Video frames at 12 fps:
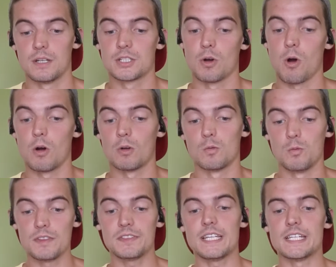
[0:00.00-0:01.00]
So
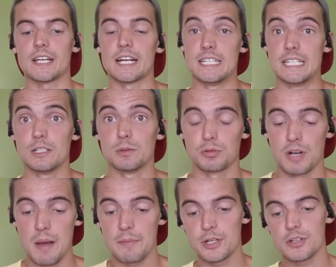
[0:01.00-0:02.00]
with these ideal
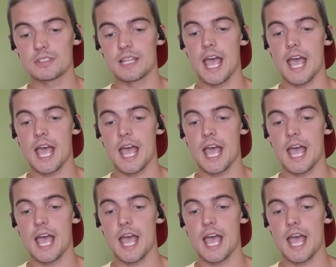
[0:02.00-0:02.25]
parameters,